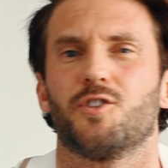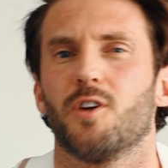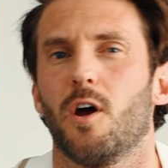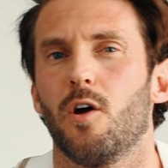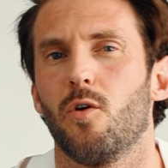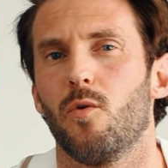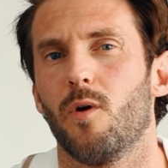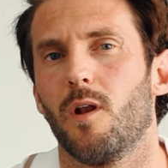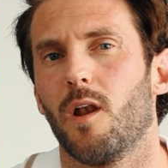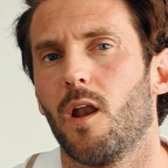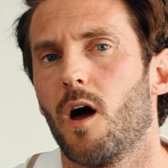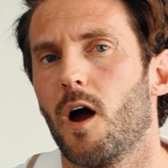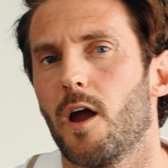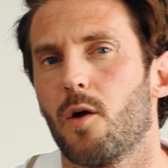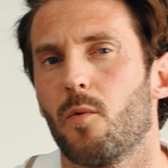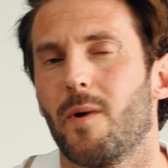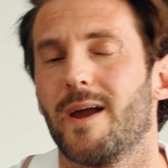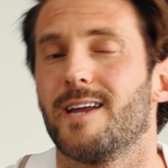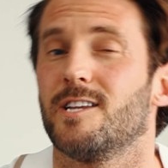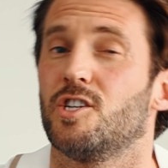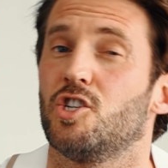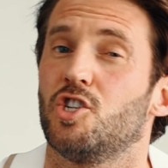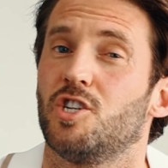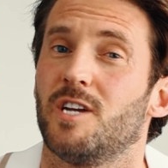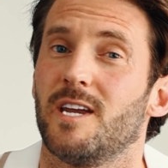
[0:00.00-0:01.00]
So
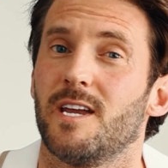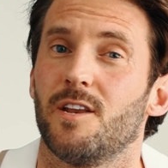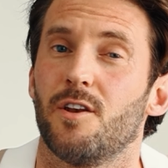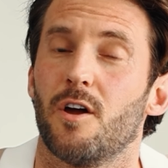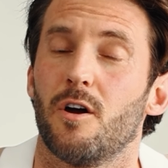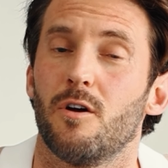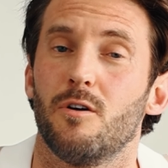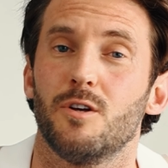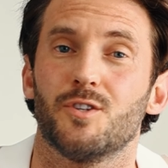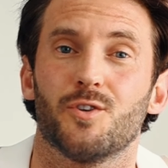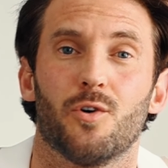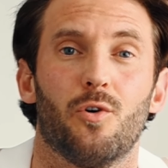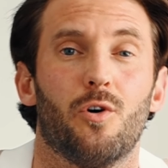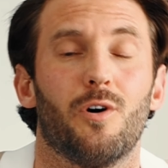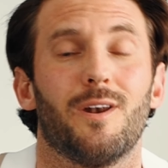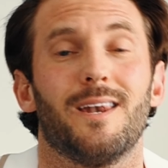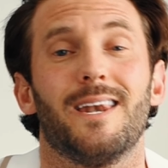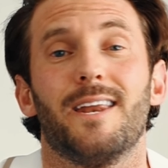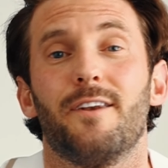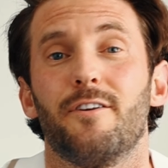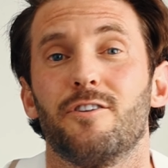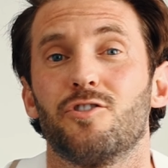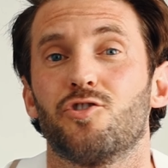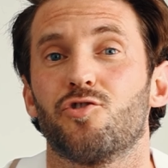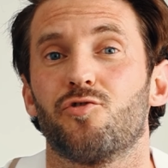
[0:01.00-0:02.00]
lightweight chinos or
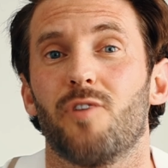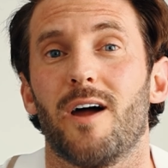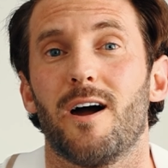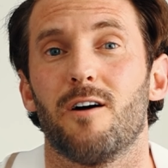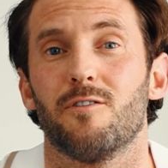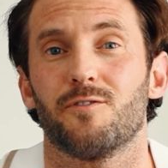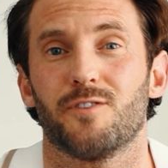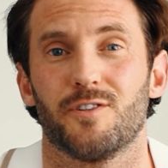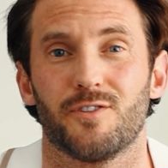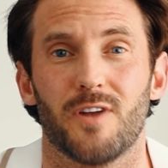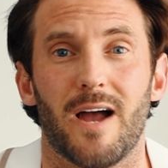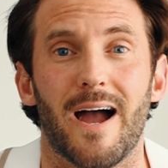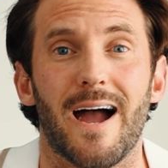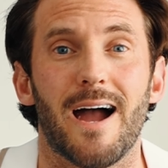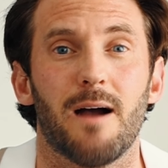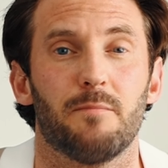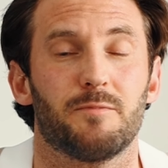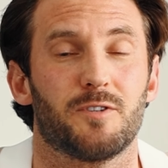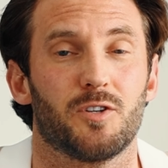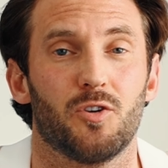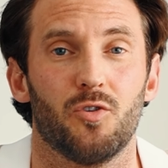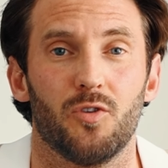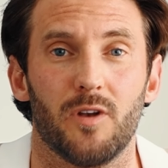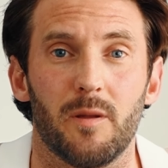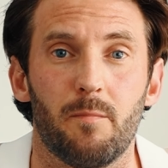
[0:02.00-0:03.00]
linen trousers are
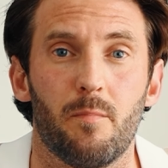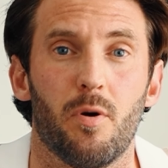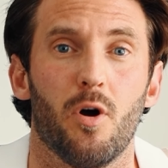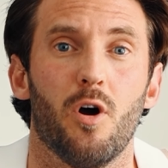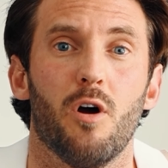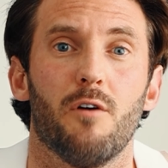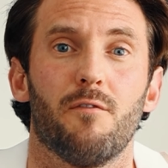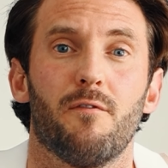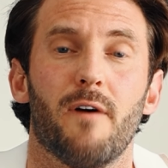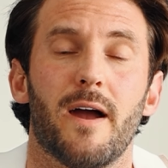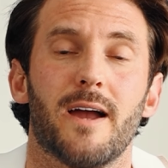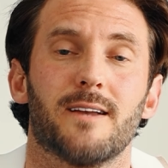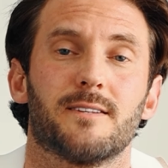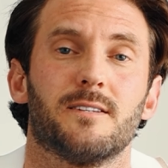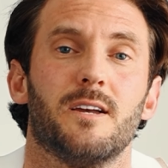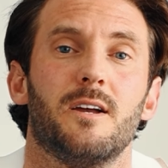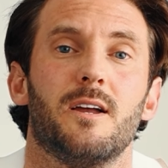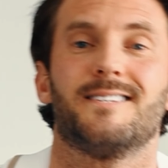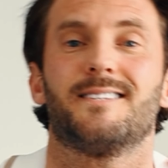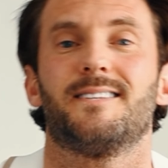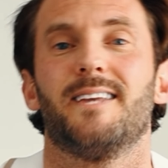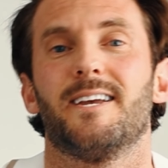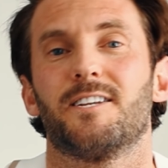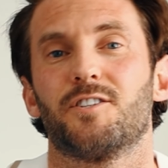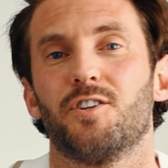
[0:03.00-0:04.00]
absolutely perfect.
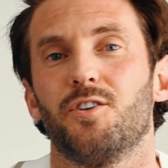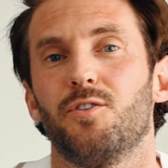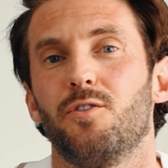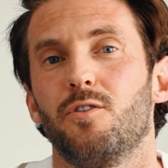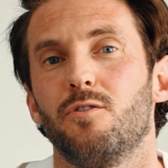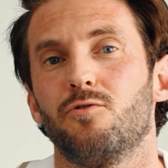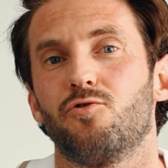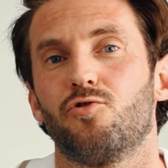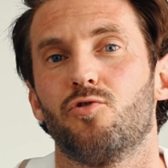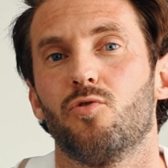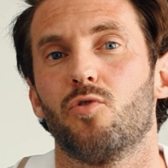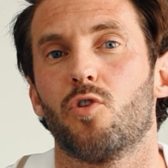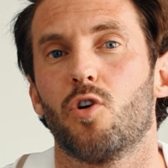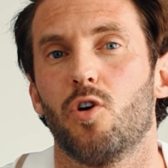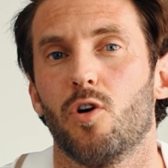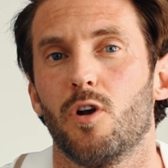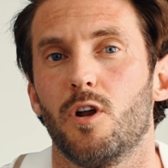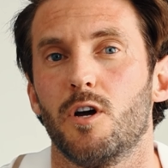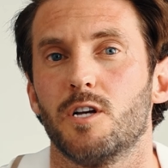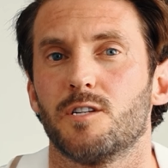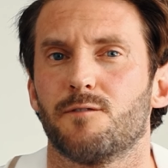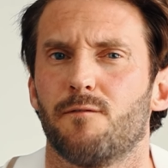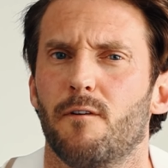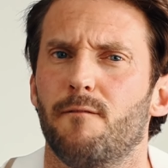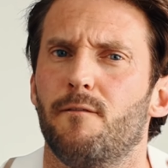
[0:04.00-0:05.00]
Stick to neutral
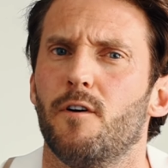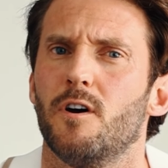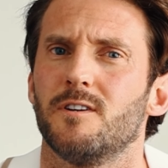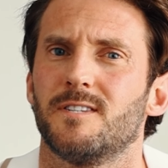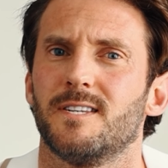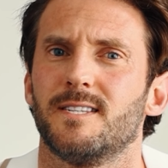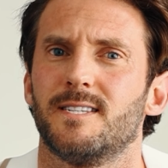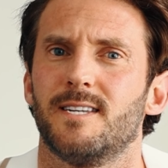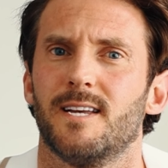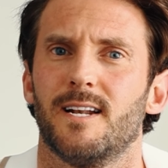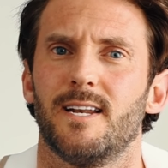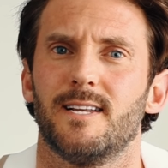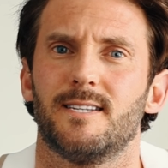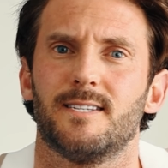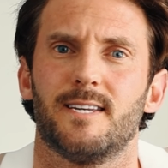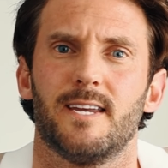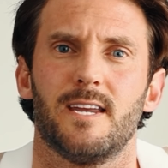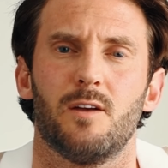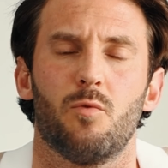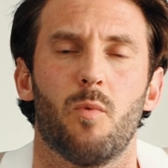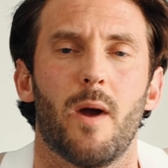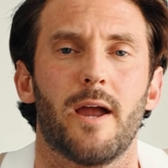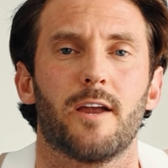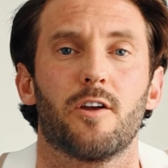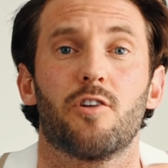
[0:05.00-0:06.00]
colors for
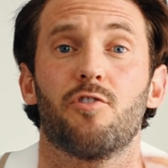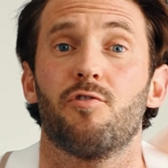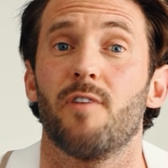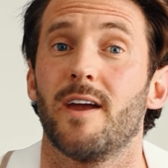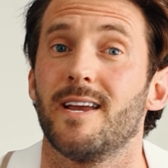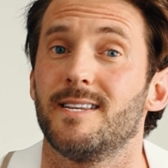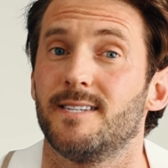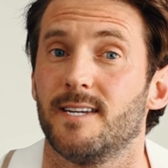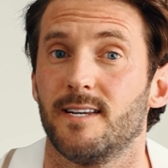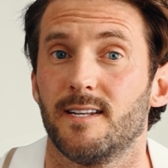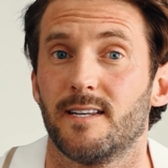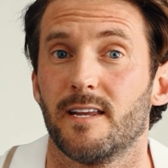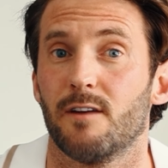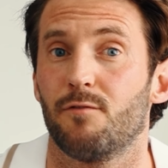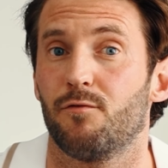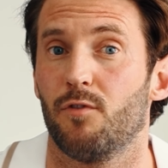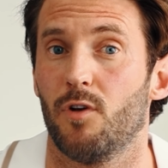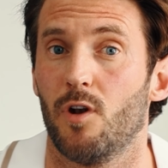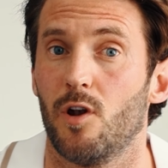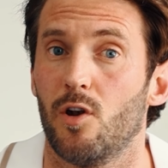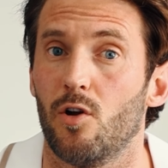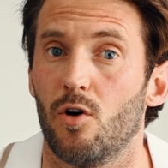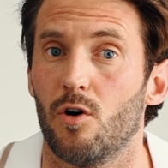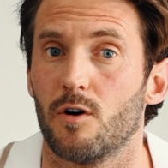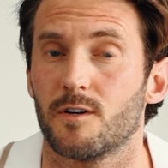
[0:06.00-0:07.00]
versatility when creating
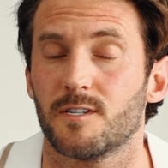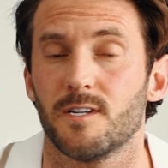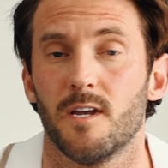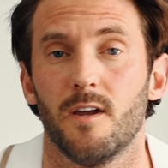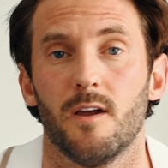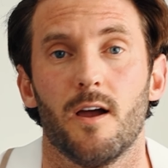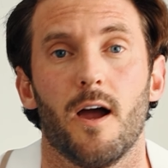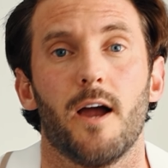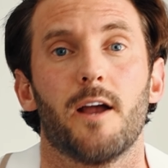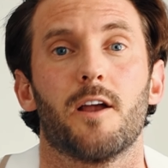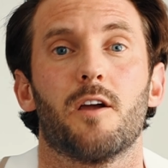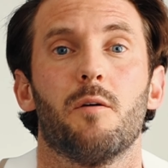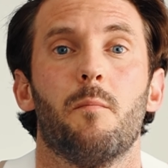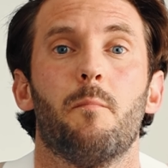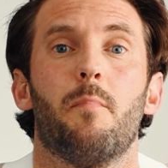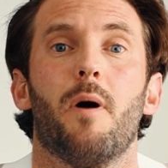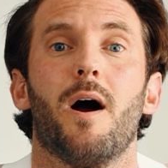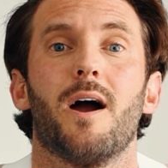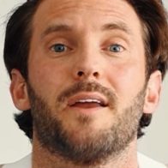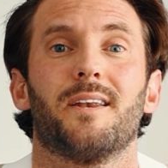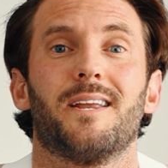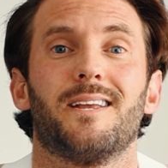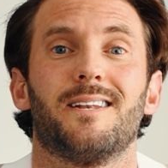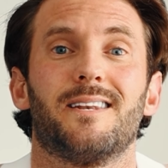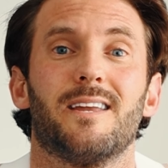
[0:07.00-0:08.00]
different looks and
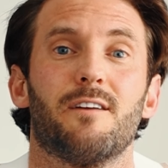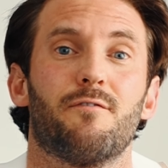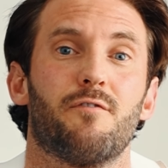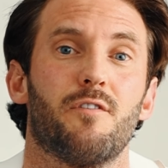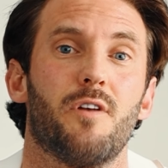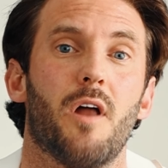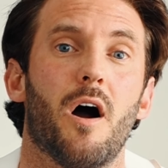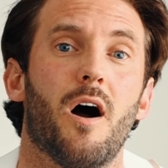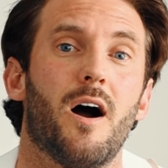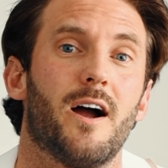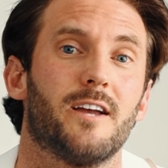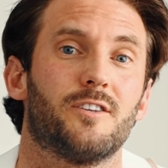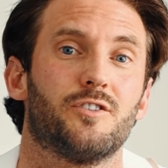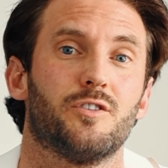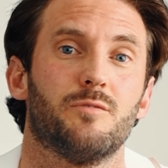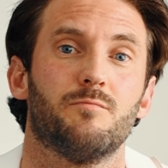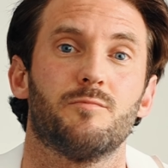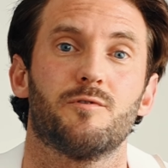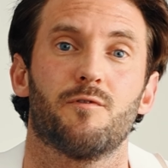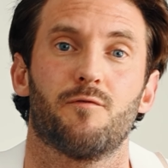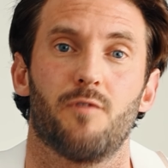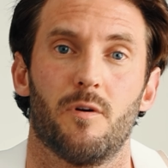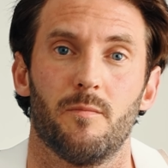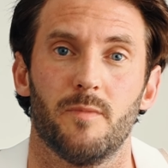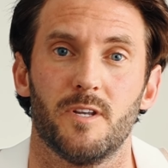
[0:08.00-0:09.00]
combining different
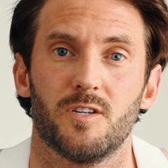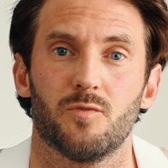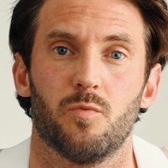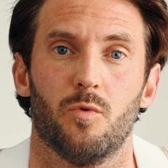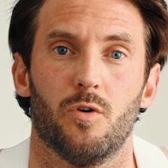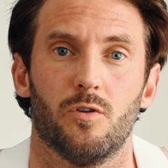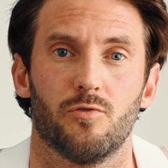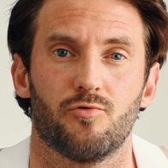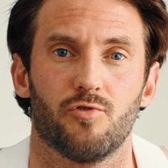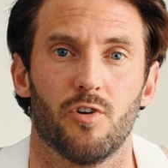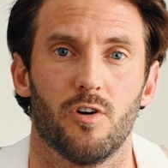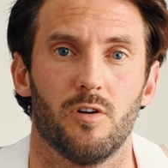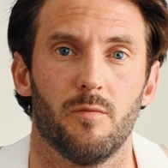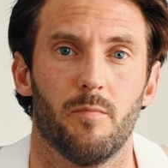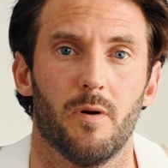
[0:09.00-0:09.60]
items from this wardrobe.